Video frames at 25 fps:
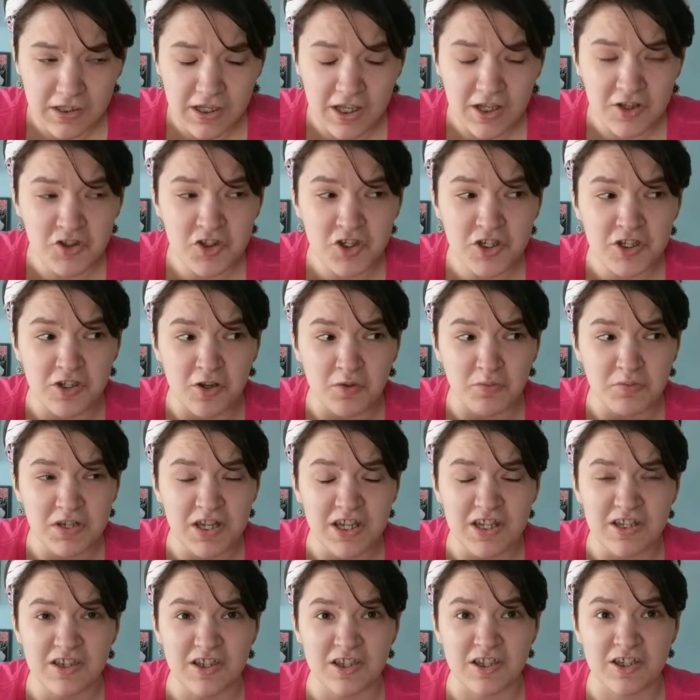You actually don't
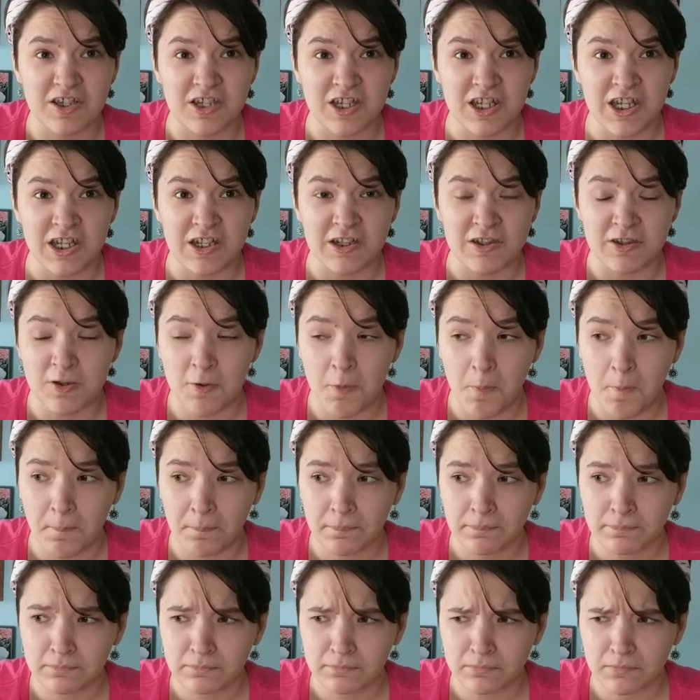taste the seeds
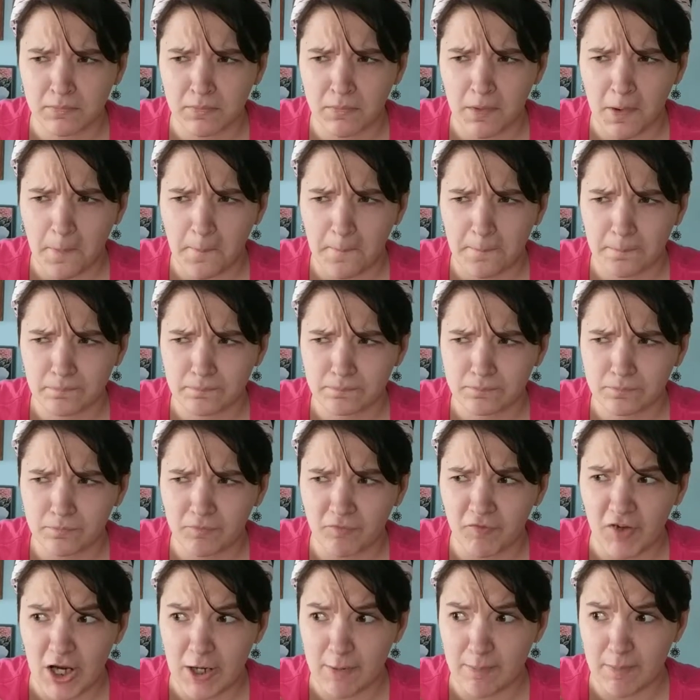
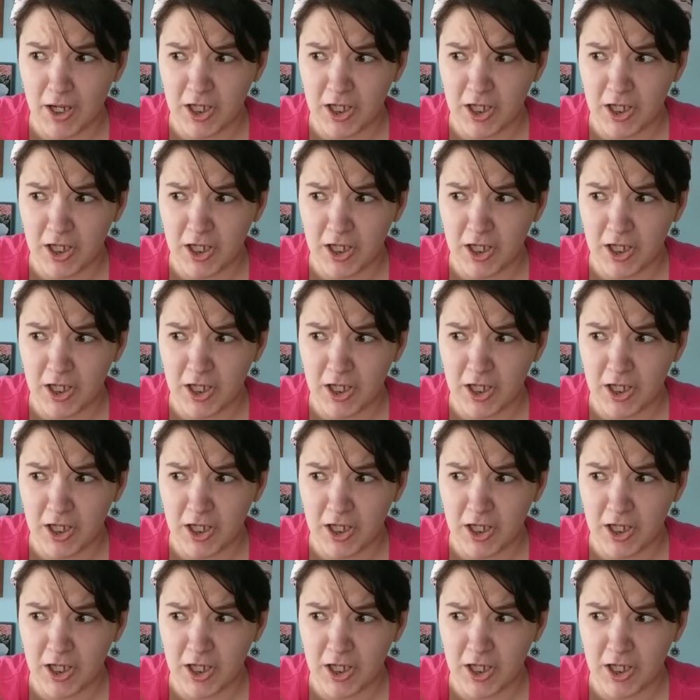very